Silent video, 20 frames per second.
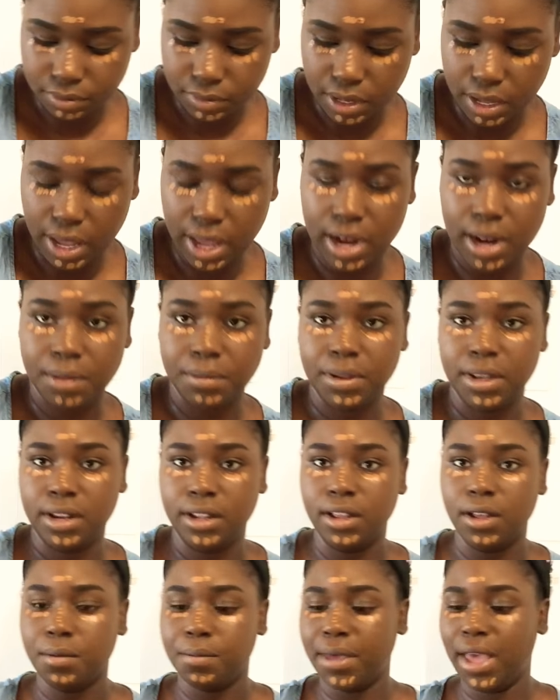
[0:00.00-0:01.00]
And I'm going to
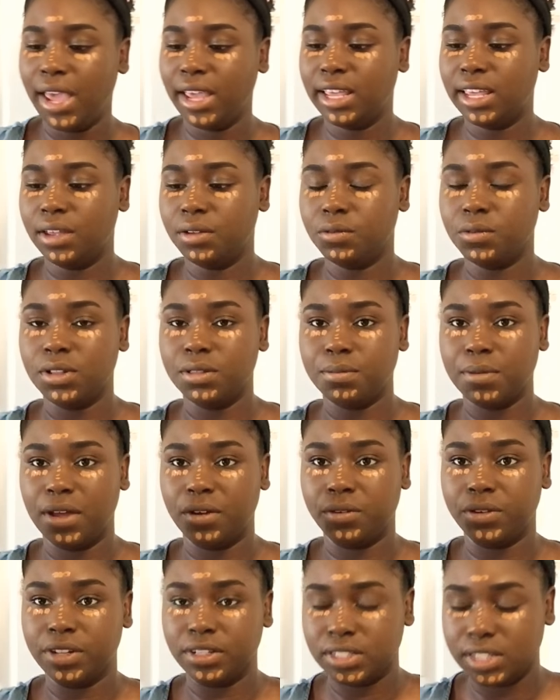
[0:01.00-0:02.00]
go back in with my
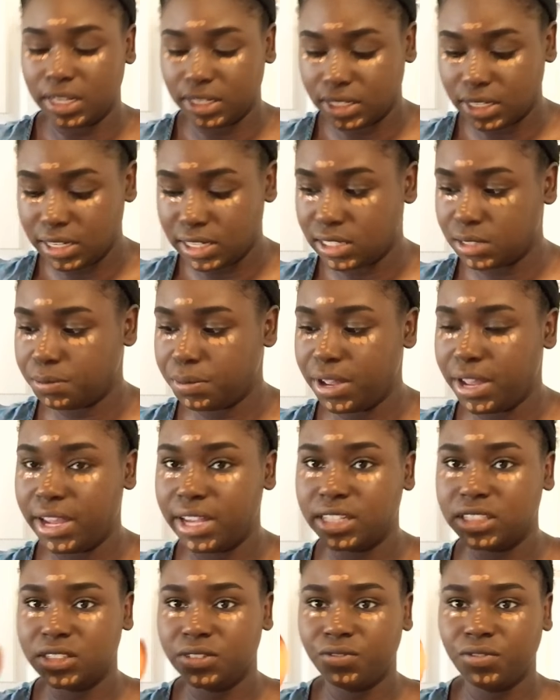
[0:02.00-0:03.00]
Real Techniques
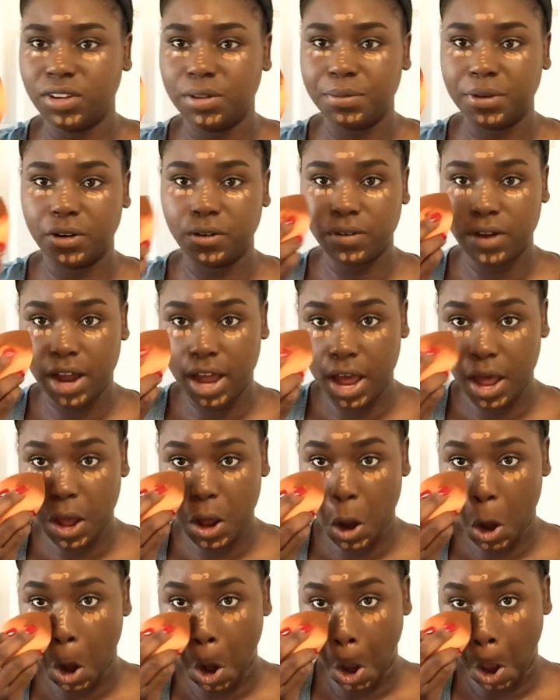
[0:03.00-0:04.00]
sponge, flip it
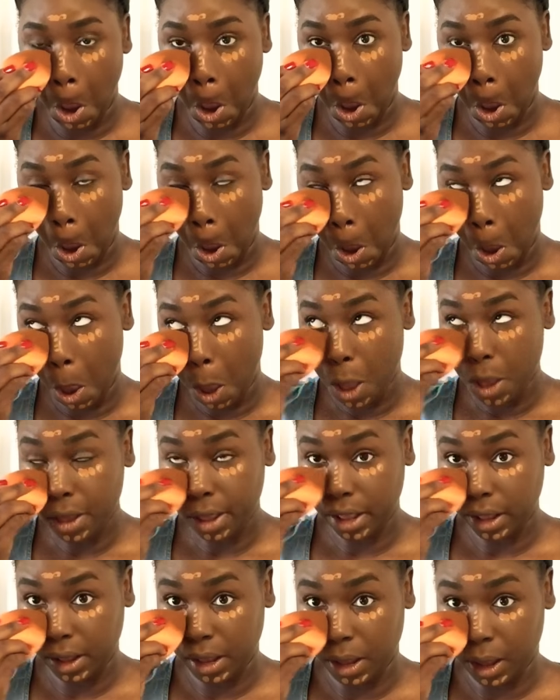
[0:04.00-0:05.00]
around,
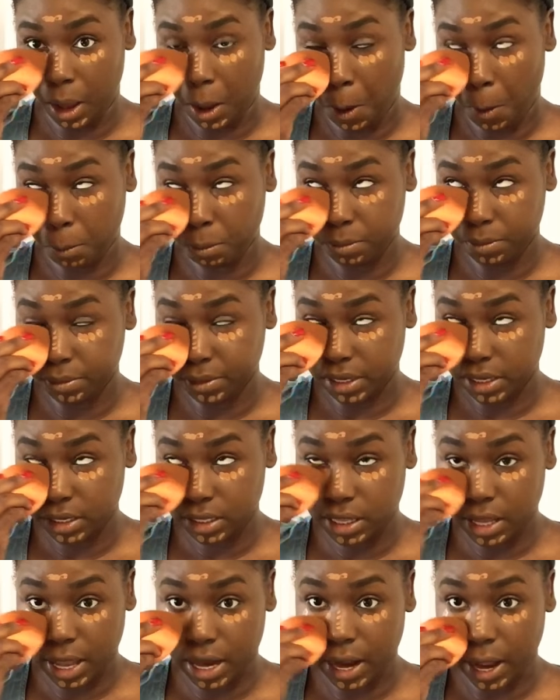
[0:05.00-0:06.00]
and blend
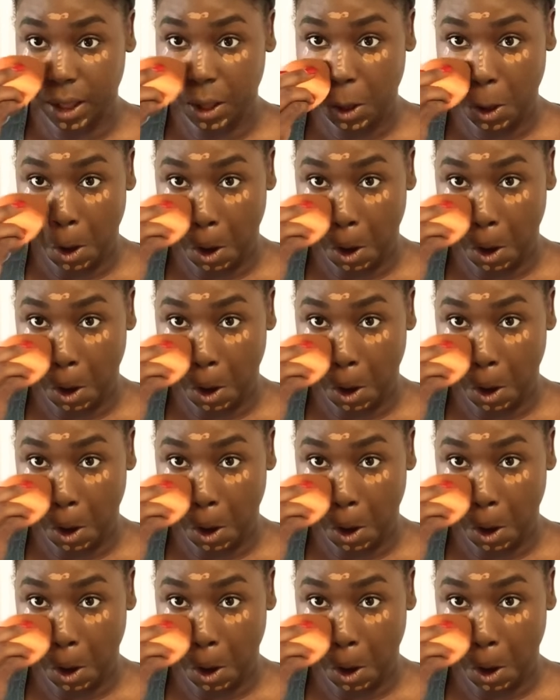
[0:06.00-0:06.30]
that out.